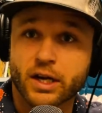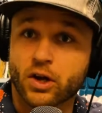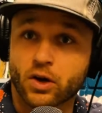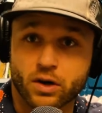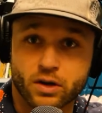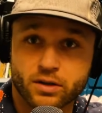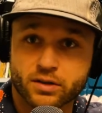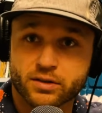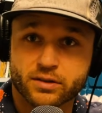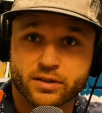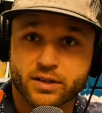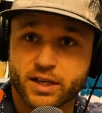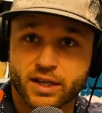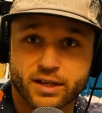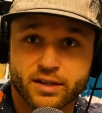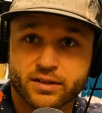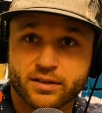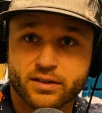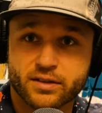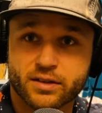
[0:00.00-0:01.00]
all
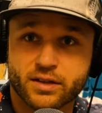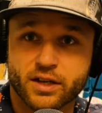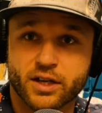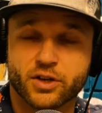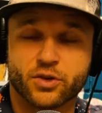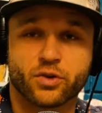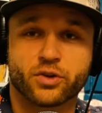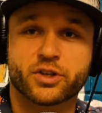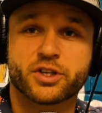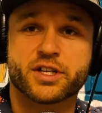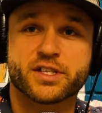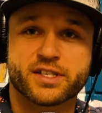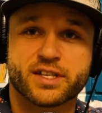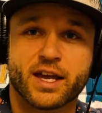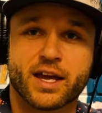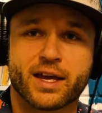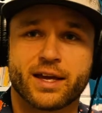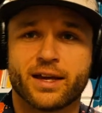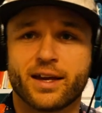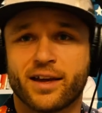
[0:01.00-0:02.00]
in order to
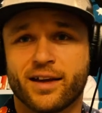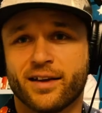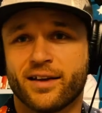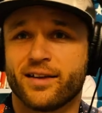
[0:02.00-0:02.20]
say,